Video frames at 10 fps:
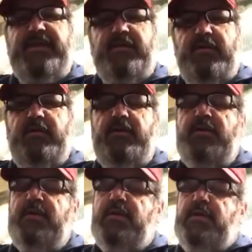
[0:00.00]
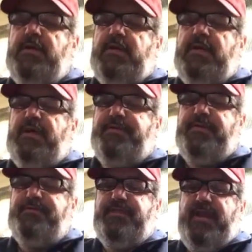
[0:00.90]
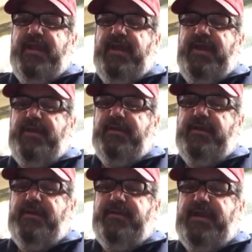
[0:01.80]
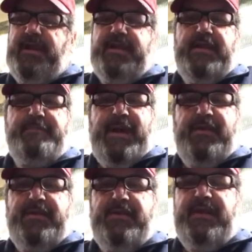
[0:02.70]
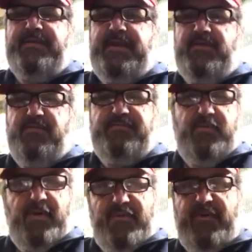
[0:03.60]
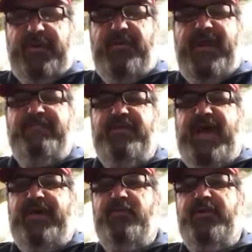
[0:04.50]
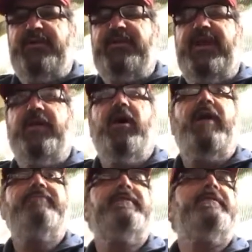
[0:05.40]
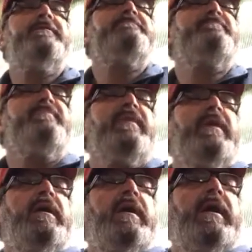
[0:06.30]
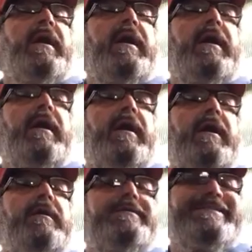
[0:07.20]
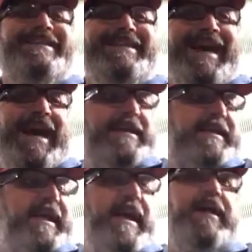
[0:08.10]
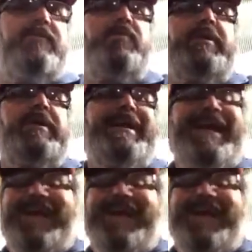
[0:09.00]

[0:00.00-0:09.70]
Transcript: here uh, Thursday, and uh, then I can get it mounted and then look for a weather window after that in order to take off. Uh, did not get really